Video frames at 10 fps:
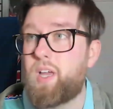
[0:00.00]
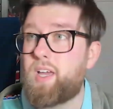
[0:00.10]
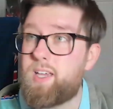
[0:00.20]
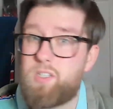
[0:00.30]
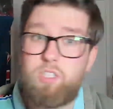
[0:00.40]

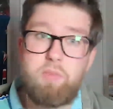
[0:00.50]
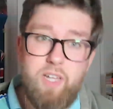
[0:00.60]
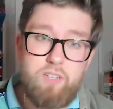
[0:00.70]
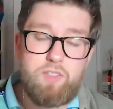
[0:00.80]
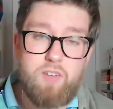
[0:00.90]
he's only
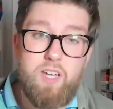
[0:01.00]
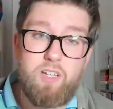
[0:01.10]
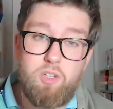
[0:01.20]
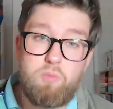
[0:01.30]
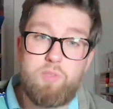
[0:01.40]
managed 3
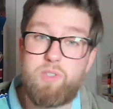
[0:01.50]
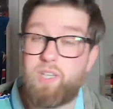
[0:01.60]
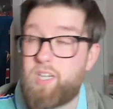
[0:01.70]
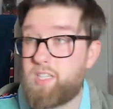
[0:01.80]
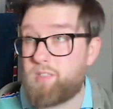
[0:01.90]
clubs,
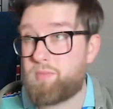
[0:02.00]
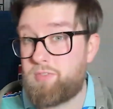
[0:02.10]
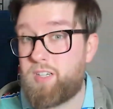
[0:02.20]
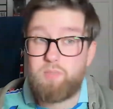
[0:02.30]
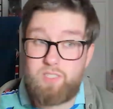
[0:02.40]
as
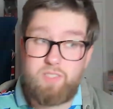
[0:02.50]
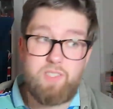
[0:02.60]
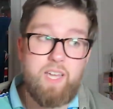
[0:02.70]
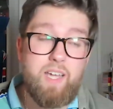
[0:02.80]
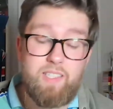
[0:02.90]
fresh, I should
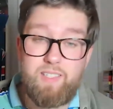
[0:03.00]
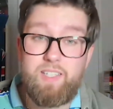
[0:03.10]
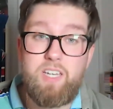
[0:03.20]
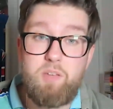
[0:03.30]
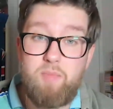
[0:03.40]
say, in
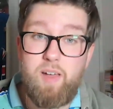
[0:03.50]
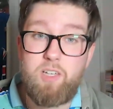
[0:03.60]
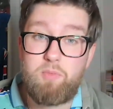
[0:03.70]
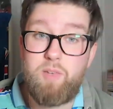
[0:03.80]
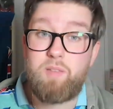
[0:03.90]
senior
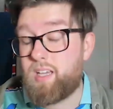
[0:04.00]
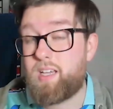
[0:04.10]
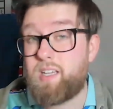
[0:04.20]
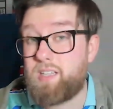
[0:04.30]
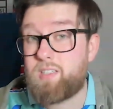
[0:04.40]
management
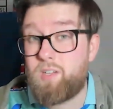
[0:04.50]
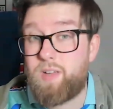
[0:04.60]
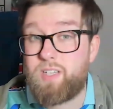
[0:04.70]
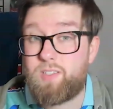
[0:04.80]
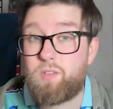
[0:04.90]
in his
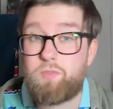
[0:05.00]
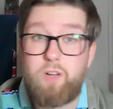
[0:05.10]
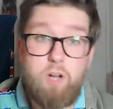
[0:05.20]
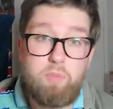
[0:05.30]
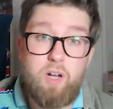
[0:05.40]
career so
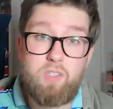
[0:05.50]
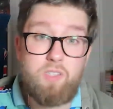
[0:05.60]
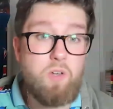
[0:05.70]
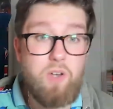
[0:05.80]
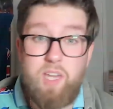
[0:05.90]
far.
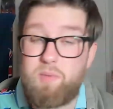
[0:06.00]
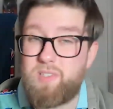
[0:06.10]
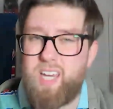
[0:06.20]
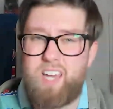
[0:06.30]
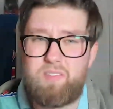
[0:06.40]
Barcelona, he was
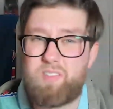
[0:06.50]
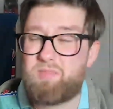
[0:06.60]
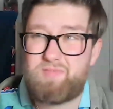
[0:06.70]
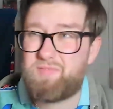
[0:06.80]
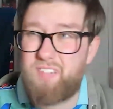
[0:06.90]
there for
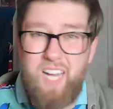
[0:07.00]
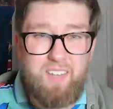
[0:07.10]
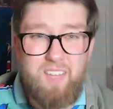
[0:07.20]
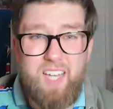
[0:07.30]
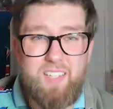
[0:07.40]

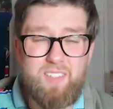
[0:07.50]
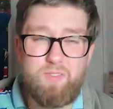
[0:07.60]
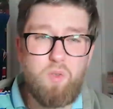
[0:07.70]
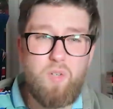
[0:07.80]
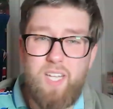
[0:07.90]
5 years,
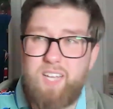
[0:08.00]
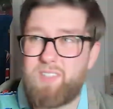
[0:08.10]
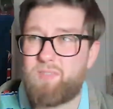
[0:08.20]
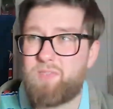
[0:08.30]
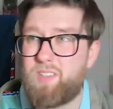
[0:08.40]
4 years,
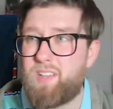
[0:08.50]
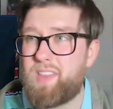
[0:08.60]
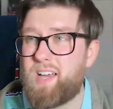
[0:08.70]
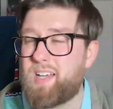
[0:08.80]
something like that.